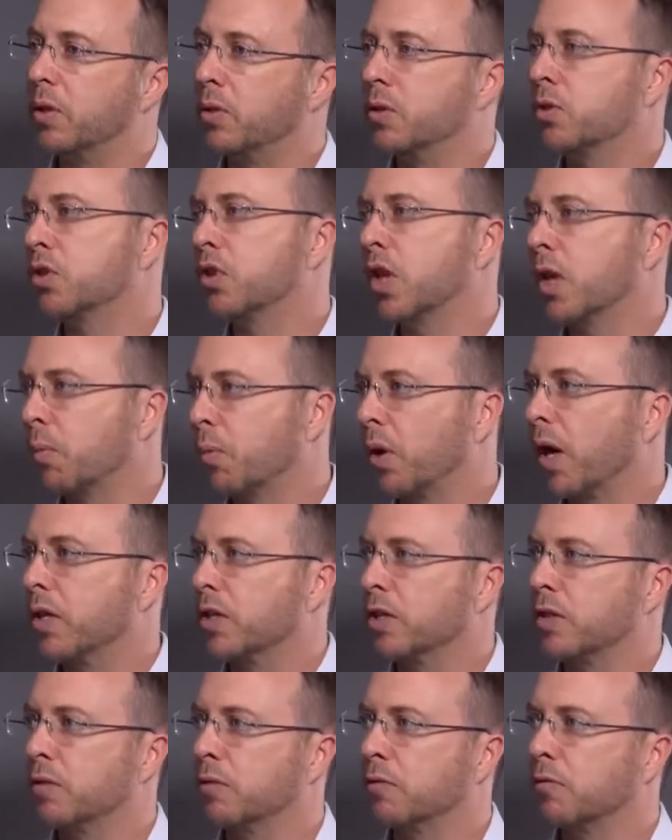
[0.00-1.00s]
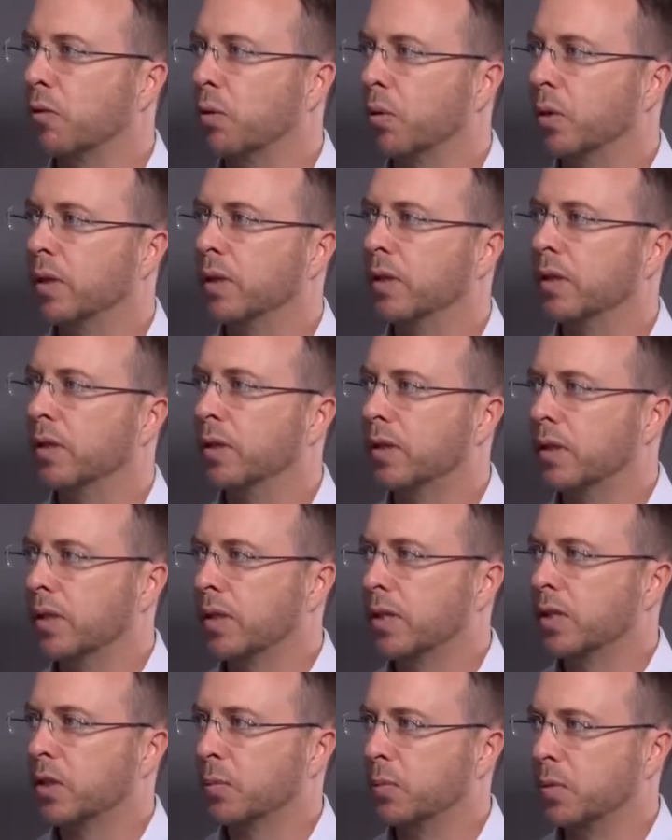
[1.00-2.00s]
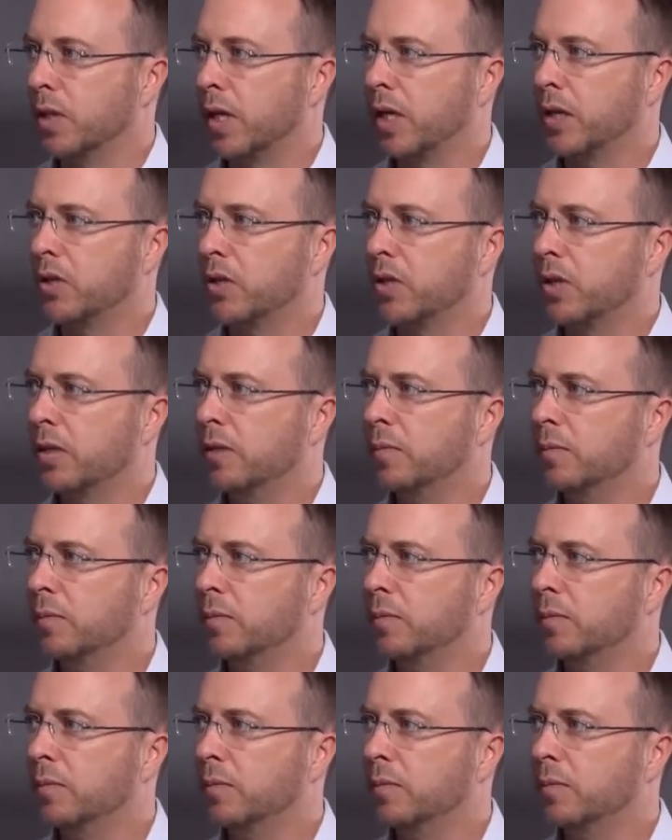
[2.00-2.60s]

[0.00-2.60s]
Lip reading: whose share prices have fallen substantially.